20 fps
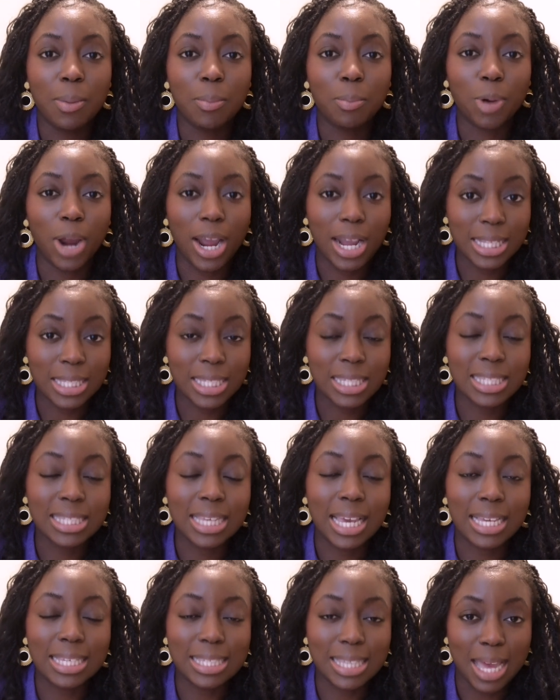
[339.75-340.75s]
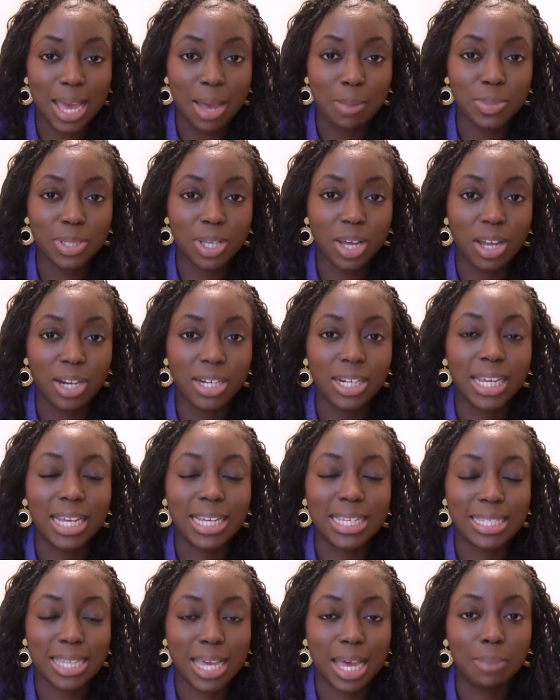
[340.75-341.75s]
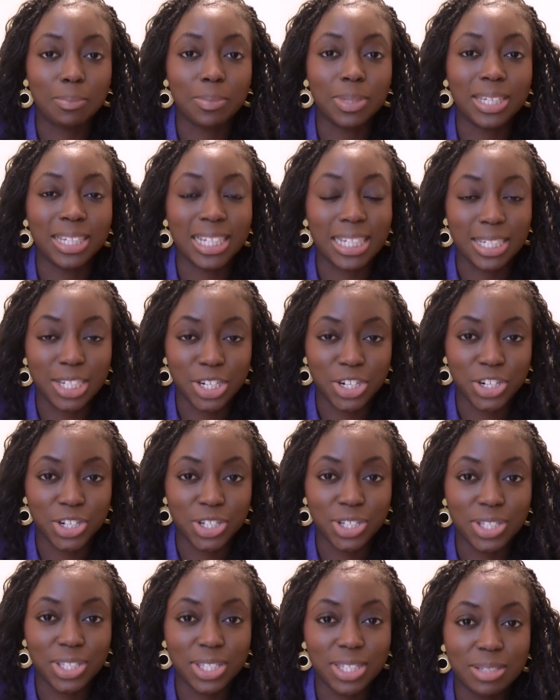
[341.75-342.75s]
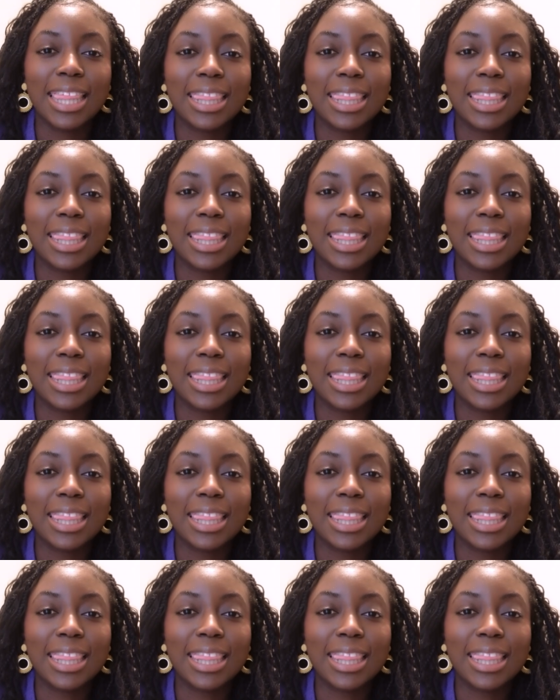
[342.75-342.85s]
practice exams under exam conditions.